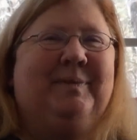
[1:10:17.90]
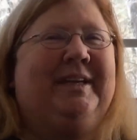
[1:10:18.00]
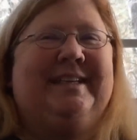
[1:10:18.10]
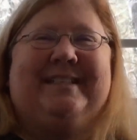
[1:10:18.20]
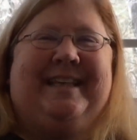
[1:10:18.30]

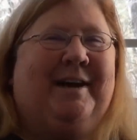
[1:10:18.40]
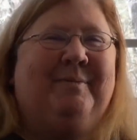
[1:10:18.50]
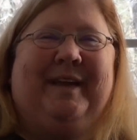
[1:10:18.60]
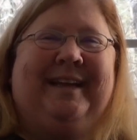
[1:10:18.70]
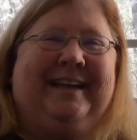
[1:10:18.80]
please tell
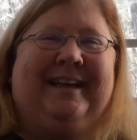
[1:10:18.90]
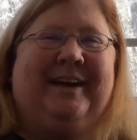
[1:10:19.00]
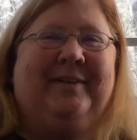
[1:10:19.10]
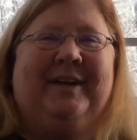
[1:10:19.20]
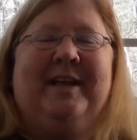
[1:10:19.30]
me, yeah. you
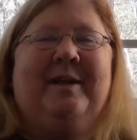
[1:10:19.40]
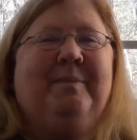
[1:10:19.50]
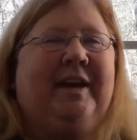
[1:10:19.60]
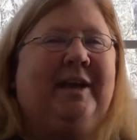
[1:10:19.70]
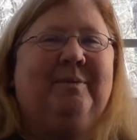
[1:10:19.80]
know.
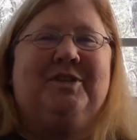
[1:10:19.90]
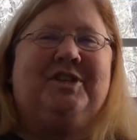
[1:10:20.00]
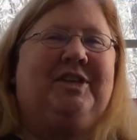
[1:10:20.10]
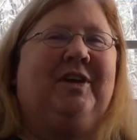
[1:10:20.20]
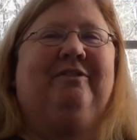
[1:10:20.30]
But he was
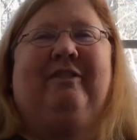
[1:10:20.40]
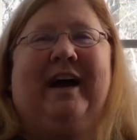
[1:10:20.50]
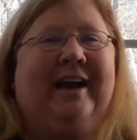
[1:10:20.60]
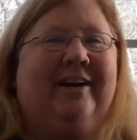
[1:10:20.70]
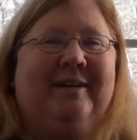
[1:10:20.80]
just on
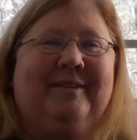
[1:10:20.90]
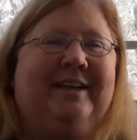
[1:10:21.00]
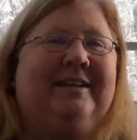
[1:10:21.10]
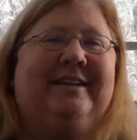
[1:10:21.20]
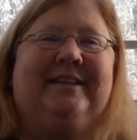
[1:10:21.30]
fire. I'm
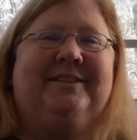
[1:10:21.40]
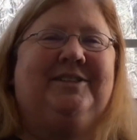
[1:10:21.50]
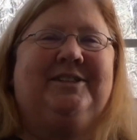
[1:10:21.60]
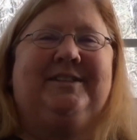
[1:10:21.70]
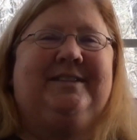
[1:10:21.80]
like, you
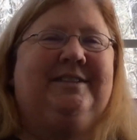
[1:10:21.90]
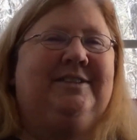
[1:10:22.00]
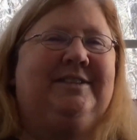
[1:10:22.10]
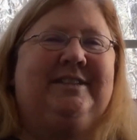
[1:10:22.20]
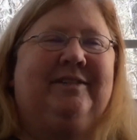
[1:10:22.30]
just, you
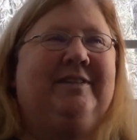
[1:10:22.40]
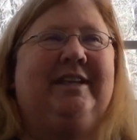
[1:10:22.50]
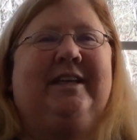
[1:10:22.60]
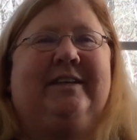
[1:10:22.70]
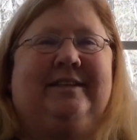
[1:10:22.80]
just sound
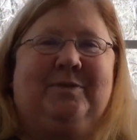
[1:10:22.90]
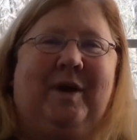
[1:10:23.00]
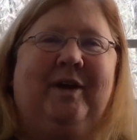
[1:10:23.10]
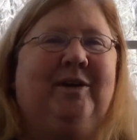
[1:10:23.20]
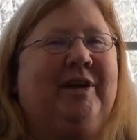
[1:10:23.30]
ridiculous.
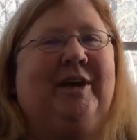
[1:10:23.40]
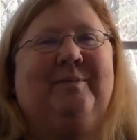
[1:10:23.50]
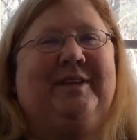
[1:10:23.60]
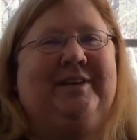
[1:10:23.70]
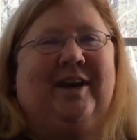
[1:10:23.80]
Why are you calling
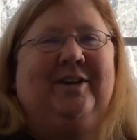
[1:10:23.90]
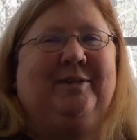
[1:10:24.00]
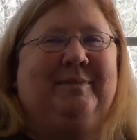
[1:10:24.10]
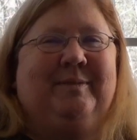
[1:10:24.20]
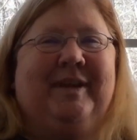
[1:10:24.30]
me to talk
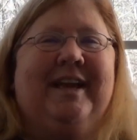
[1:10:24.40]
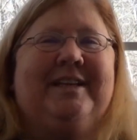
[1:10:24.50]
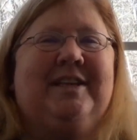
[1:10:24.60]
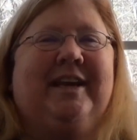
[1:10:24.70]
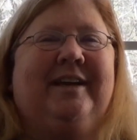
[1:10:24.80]
to me?
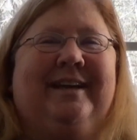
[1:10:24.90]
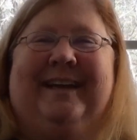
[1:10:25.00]
It's like,